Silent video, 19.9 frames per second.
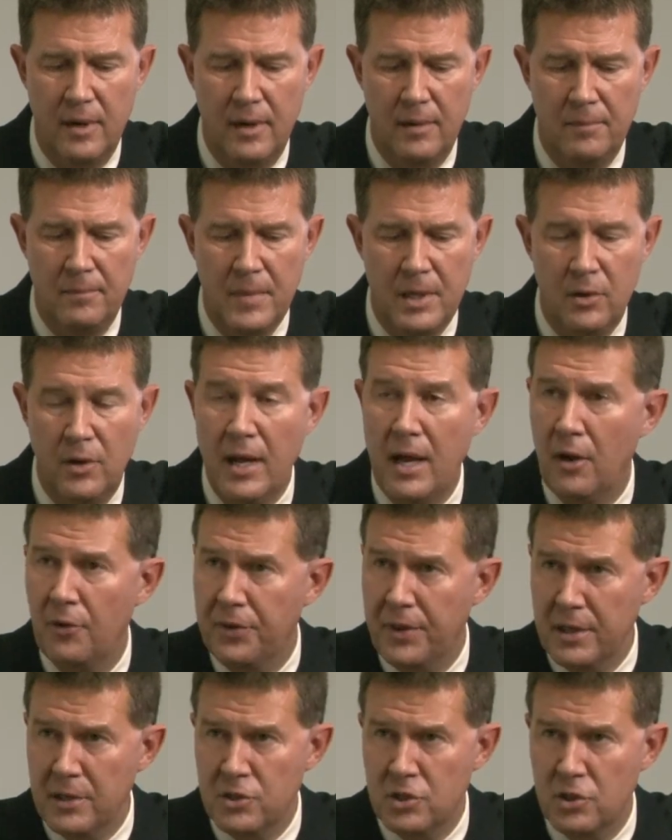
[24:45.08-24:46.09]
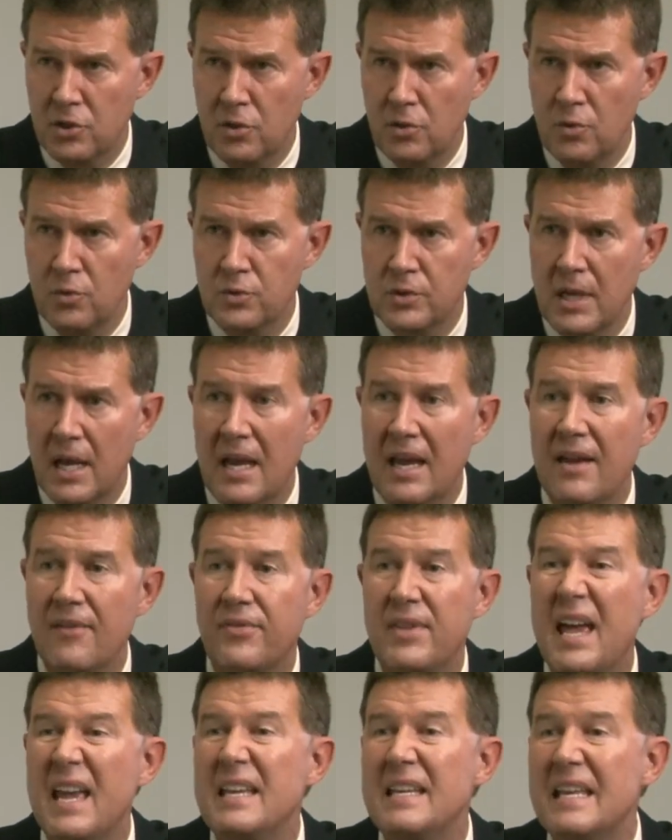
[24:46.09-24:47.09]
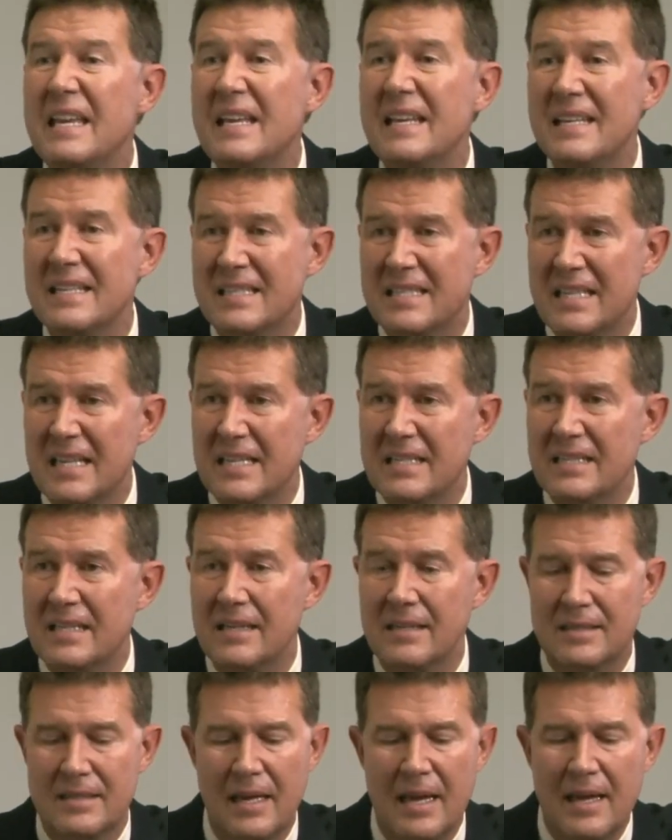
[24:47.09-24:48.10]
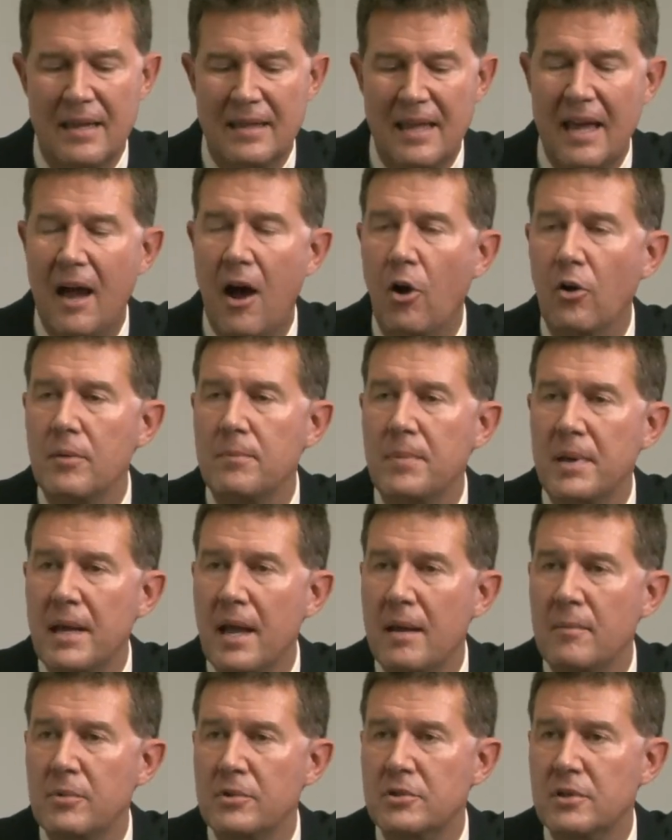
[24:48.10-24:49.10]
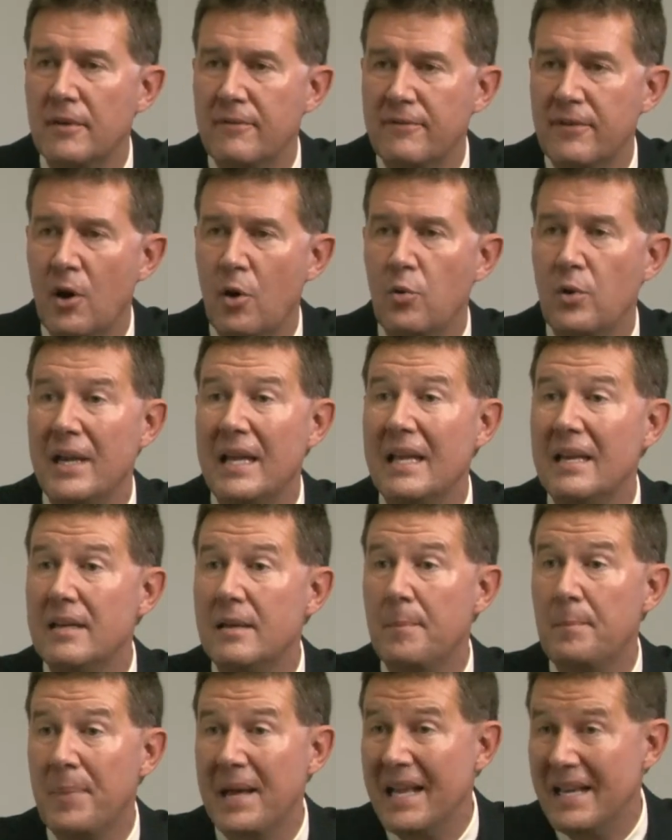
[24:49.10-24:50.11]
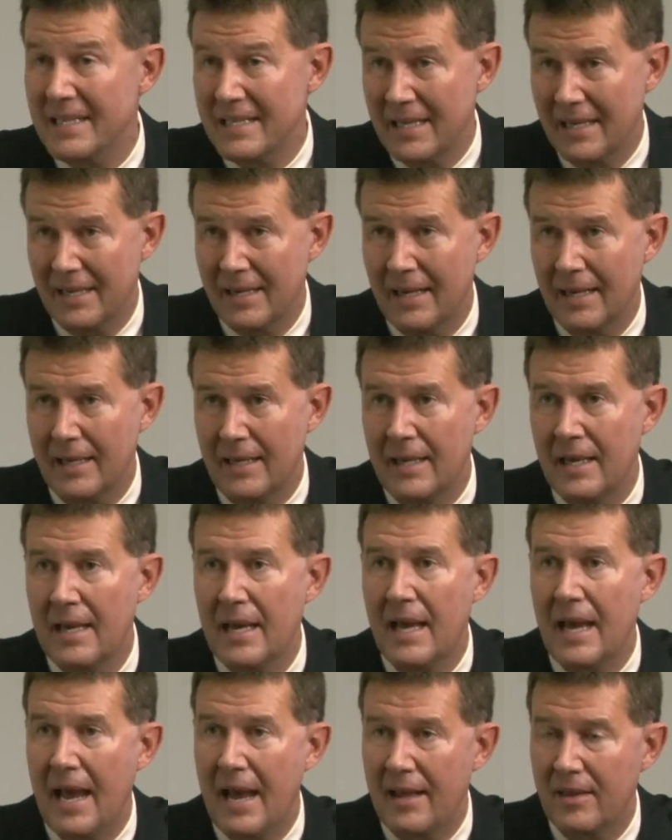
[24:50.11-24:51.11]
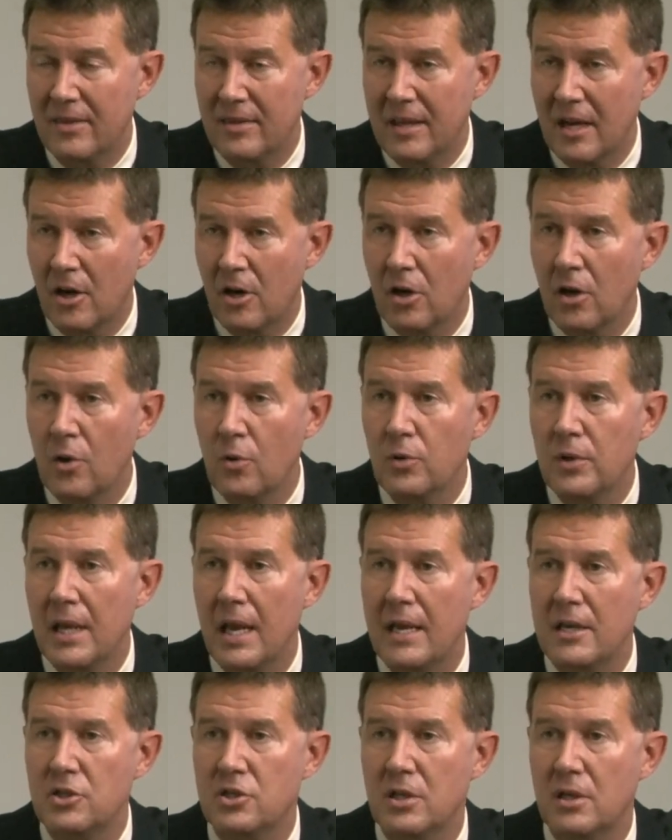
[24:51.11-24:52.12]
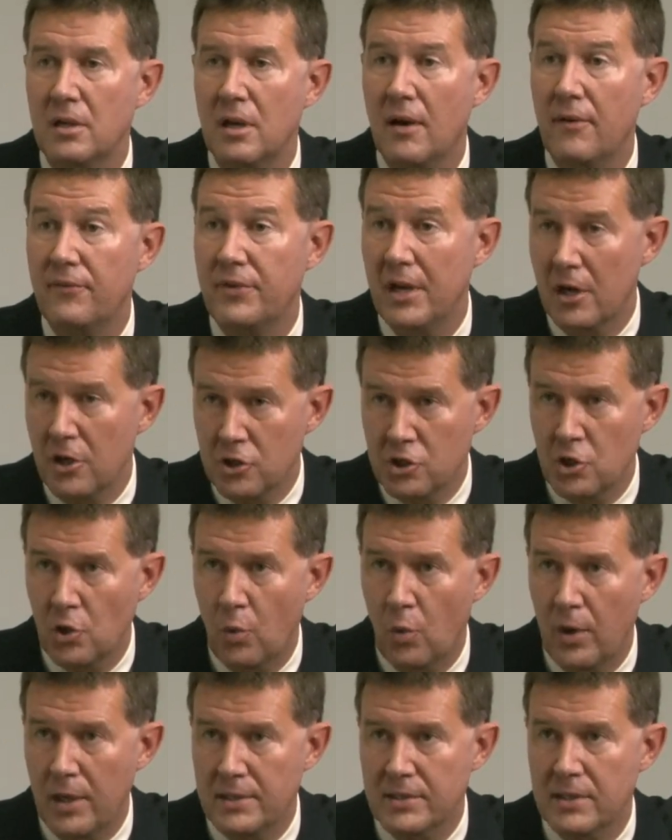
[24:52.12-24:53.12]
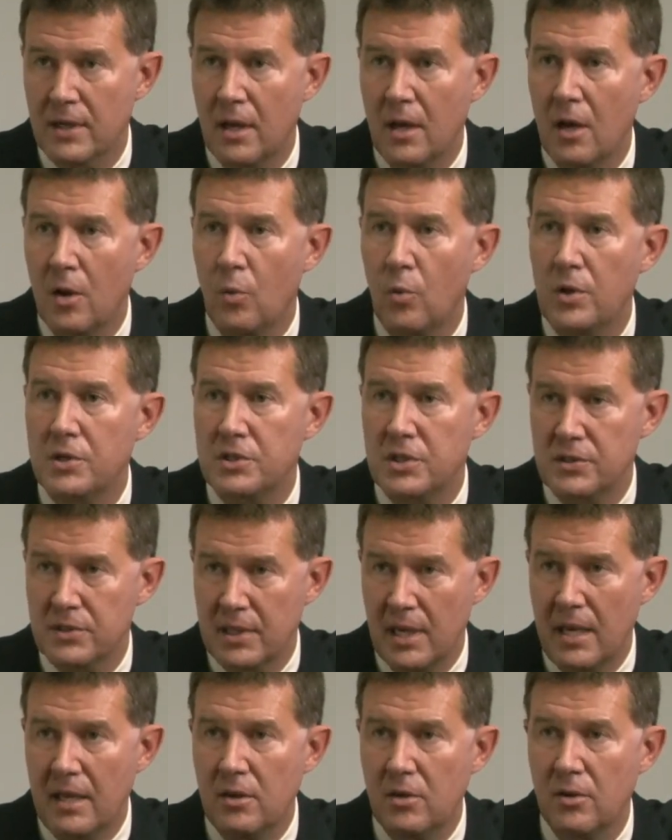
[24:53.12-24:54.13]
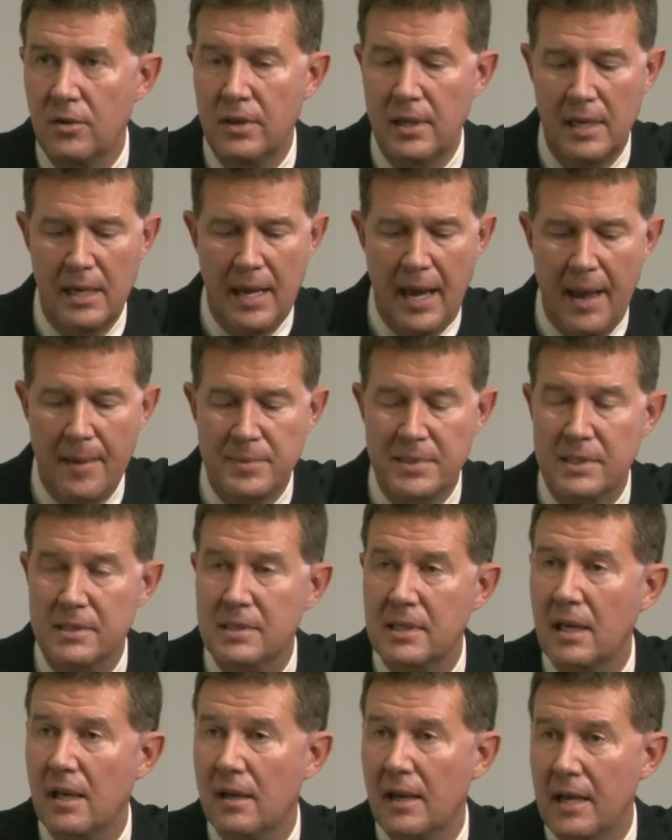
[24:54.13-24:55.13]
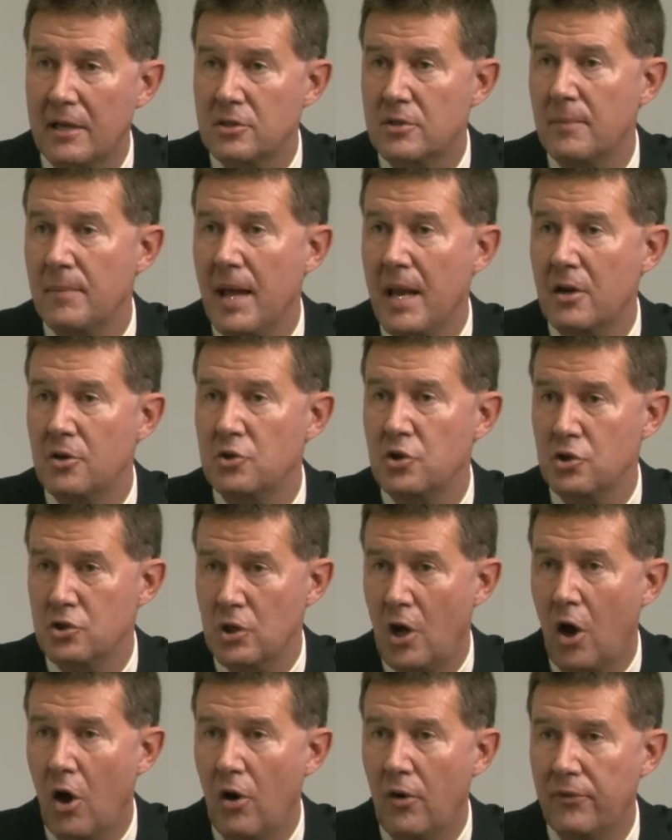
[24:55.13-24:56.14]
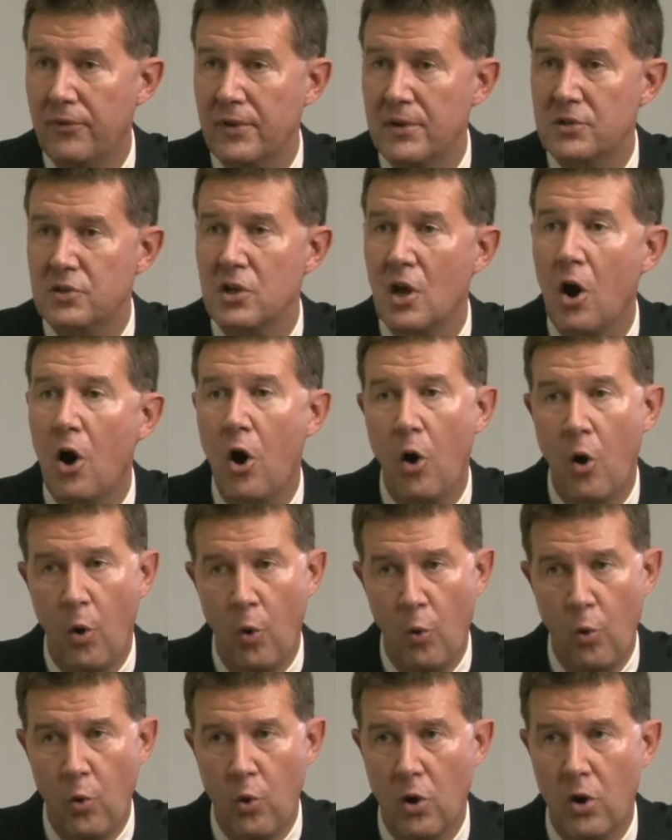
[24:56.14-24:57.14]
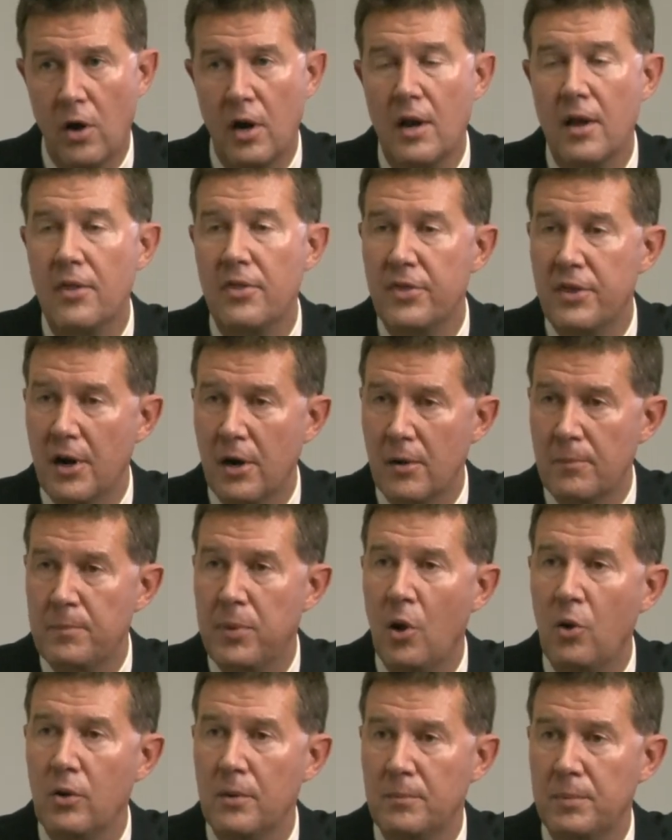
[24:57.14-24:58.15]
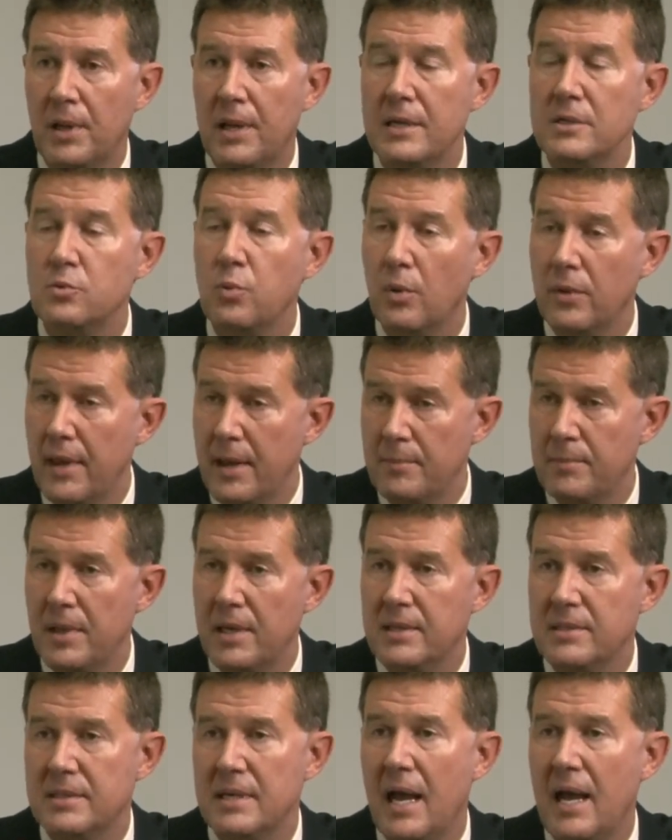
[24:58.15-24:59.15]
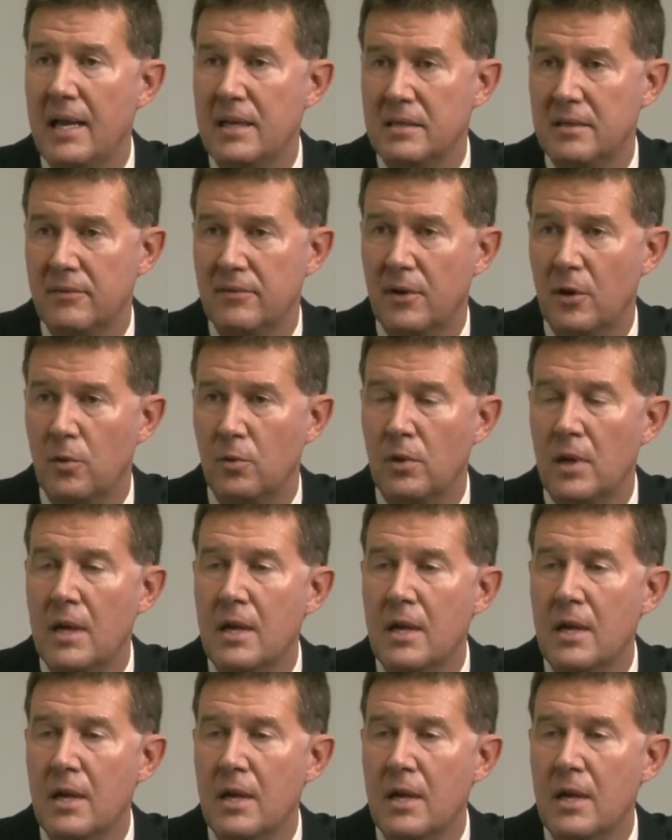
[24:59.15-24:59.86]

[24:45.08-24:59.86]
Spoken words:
mental health issues, if they need assistance, they ought to be able to vote independently. at their location of their choice, which is either the absentee election manager's office or their polling place where they've been assigned to vote.